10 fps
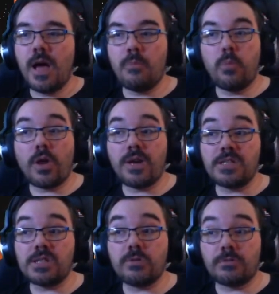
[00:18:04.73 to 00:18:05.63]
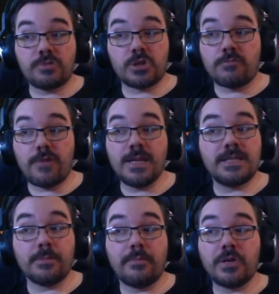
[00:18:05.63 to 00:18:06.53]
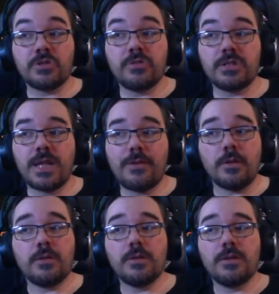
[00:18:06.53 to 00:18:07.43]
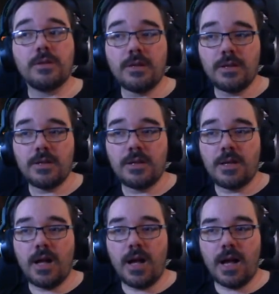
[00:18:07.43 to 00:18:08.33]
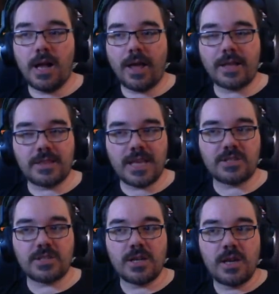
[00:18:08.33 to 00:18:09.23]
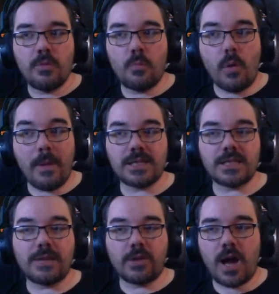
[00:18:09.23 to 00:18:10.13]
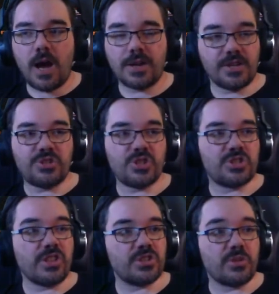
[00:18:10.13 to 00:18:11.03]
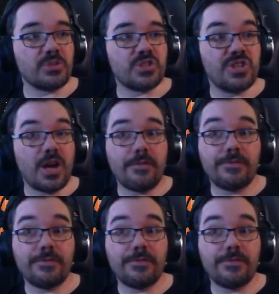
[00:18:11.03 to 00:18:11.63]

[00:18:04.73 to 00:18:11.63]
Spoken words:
And what I need to do is just a really simple version of this level. Like this, what makes this level hard is just that there's so much stuff.